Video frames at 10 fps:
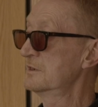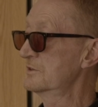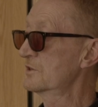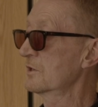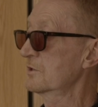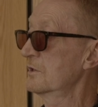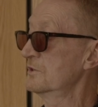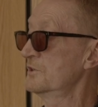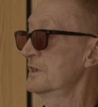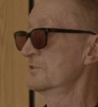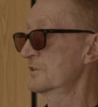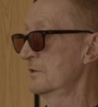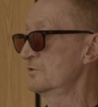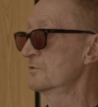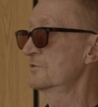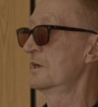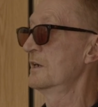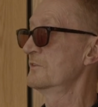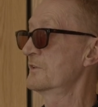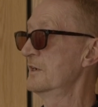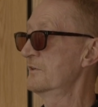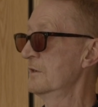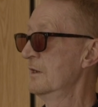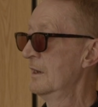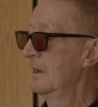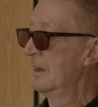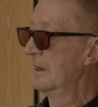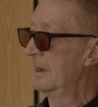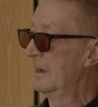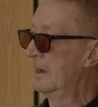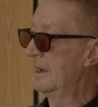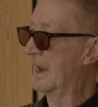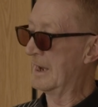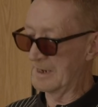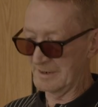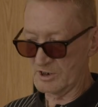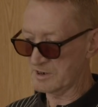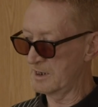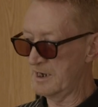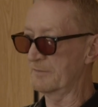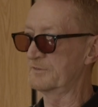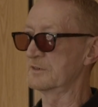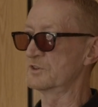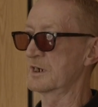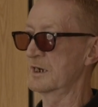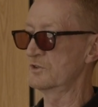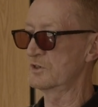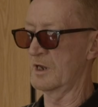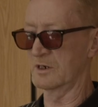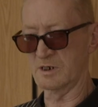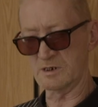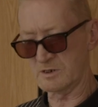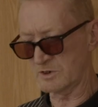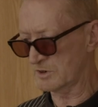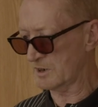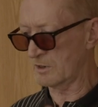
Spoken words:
and did psychology and social sciences. And I just loved education. I just